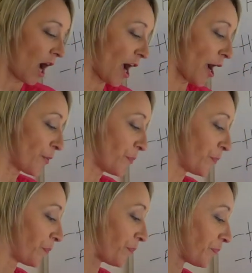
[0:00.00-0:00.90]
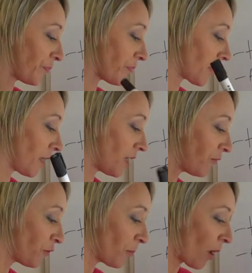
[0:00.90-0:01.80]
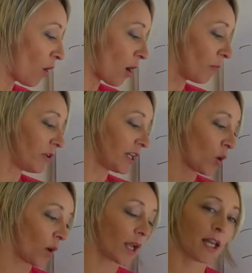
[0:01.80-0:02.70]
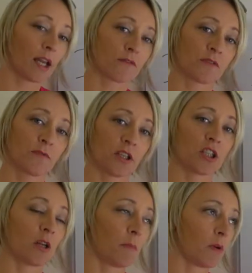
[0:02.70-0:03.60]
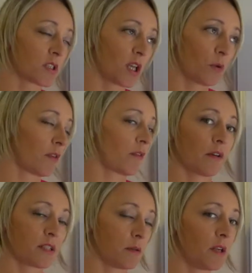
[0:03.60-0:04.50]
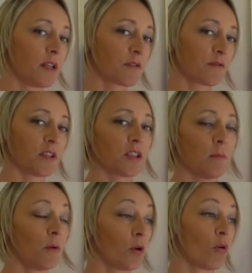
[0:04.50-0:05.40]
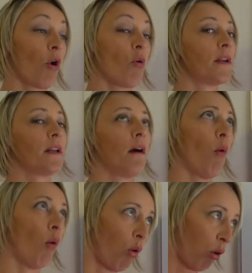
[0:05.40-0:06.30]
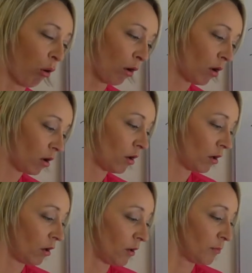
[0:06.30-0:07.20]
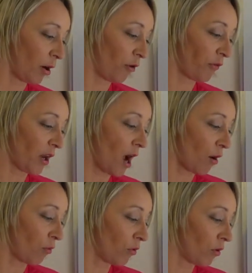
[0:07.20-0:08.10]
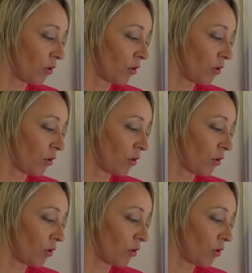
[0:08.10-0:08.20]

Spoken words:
And if you bloat up really quickly after finishing a meal, say within 30 minutes of finishing a meal, you're already like, oh, puffing out,